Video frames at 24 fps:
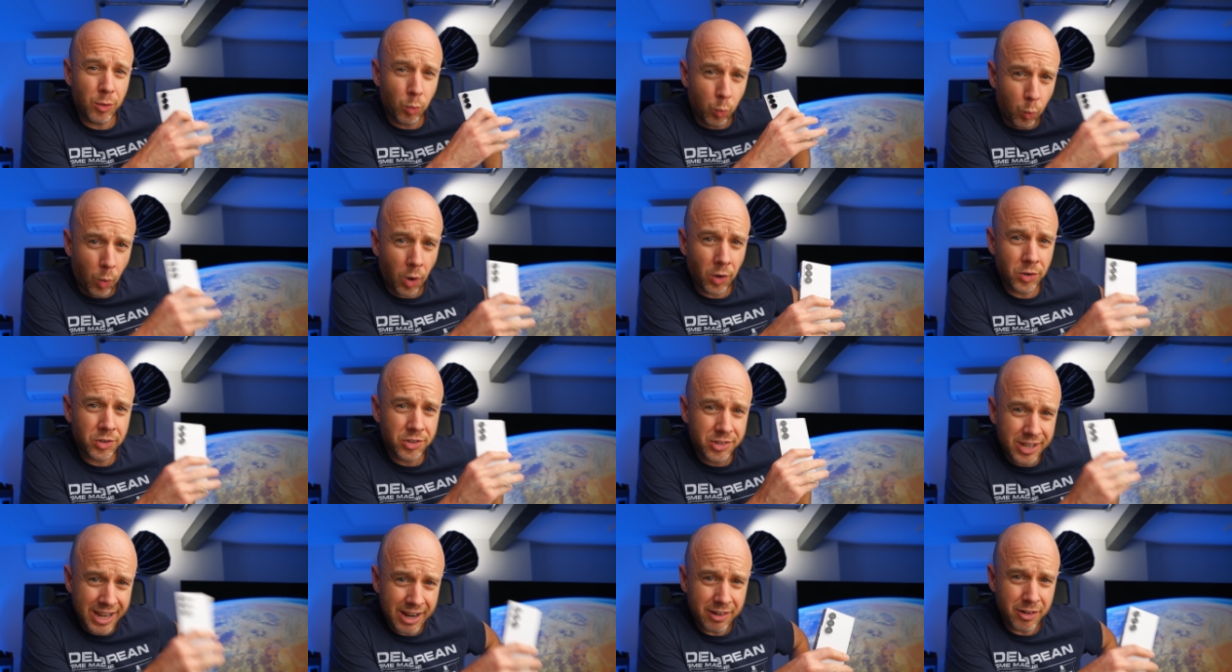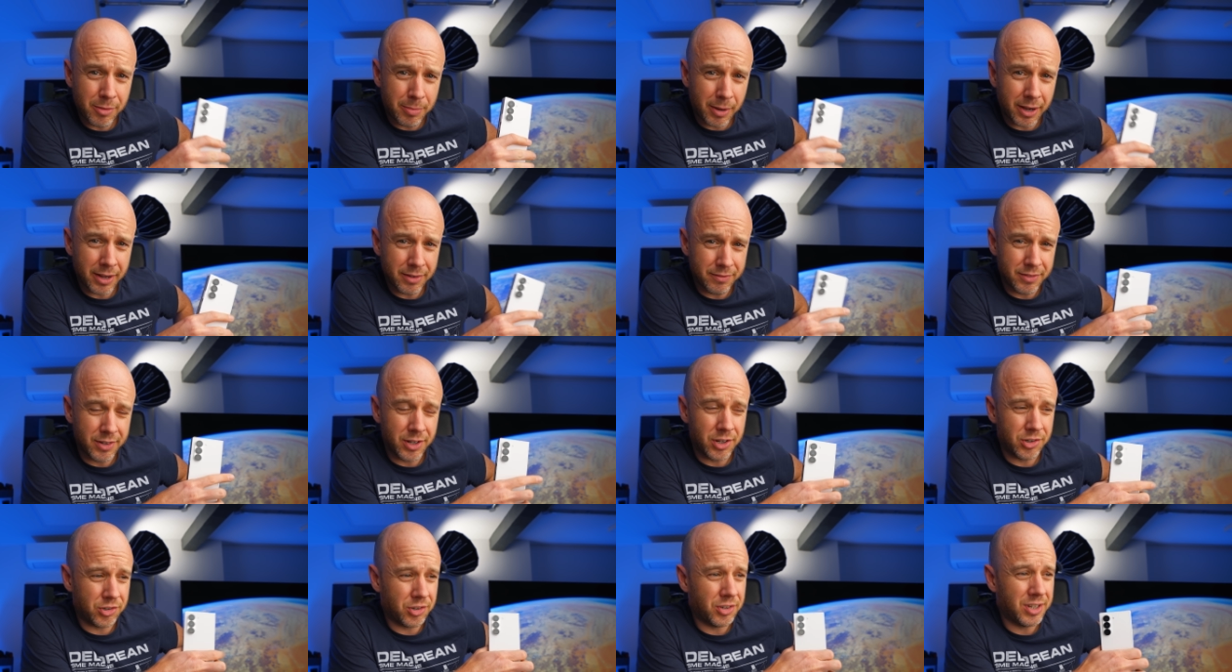And the one terabyte
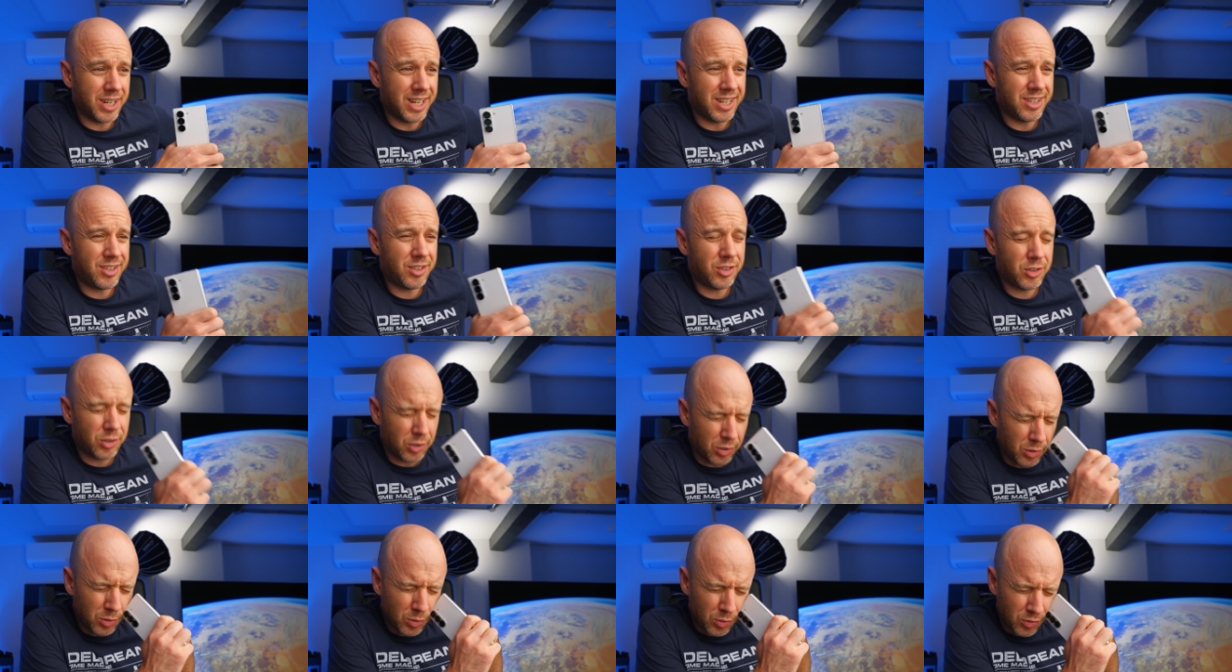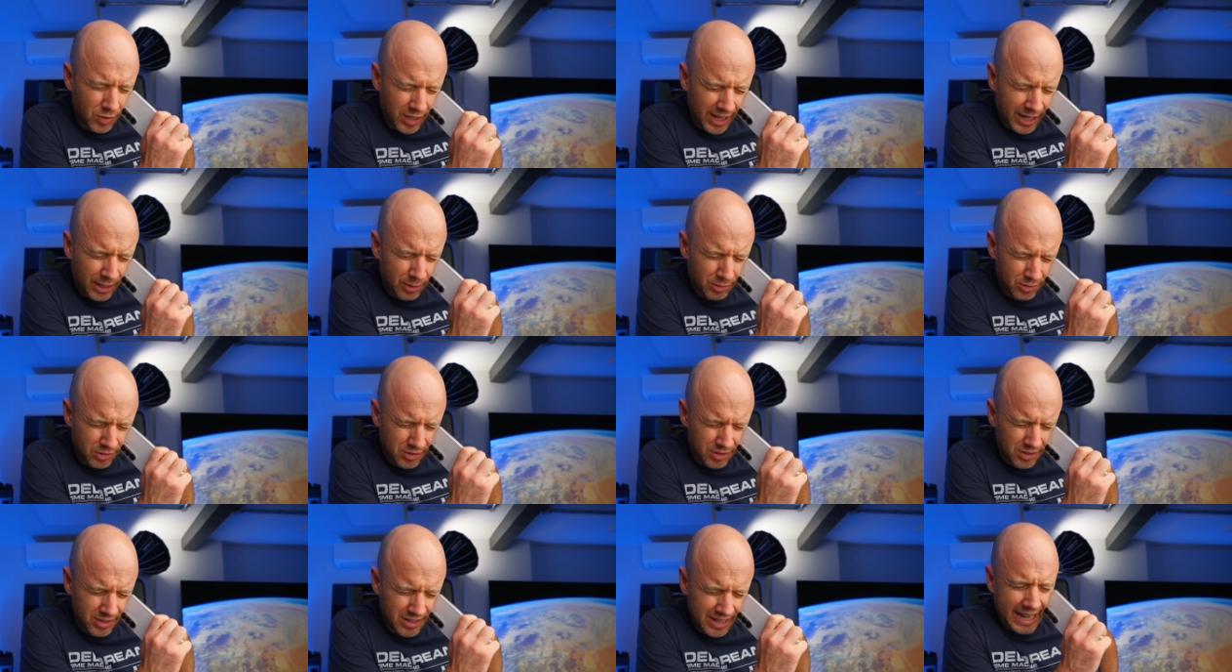version is
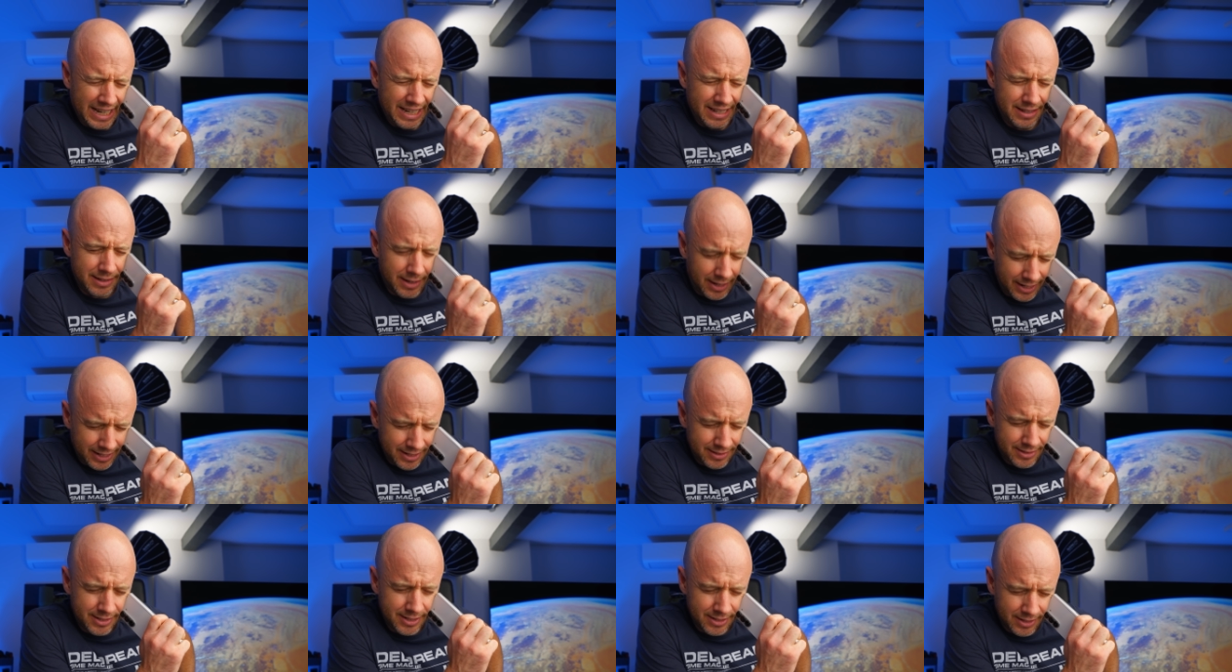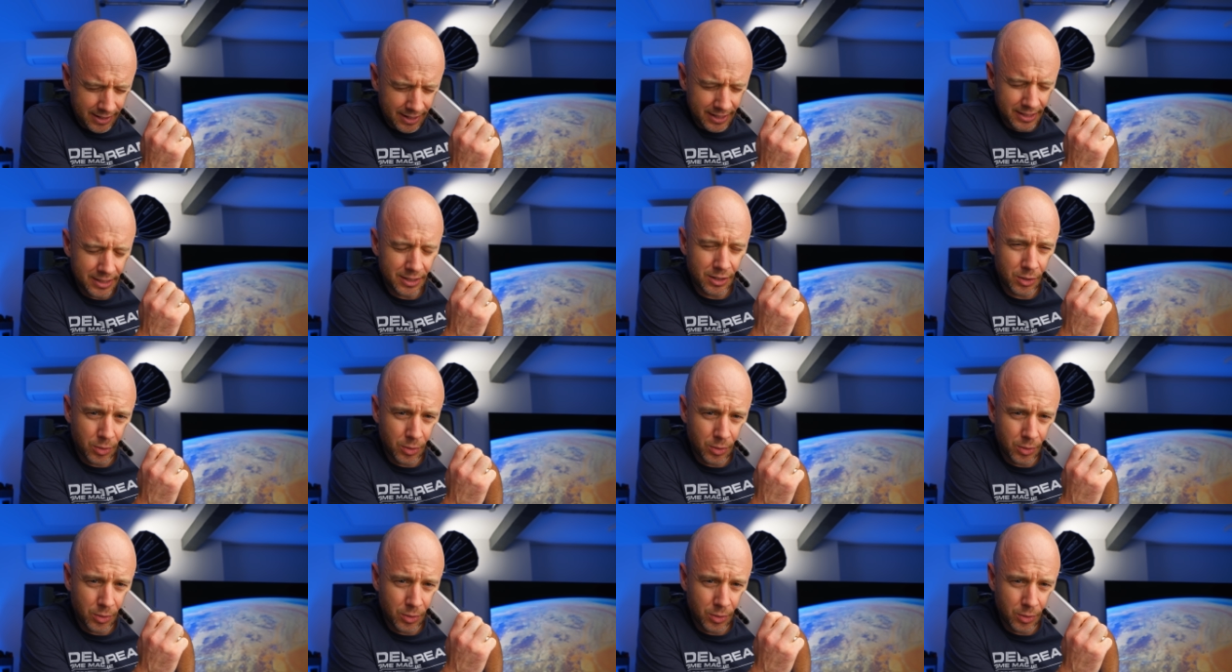2,099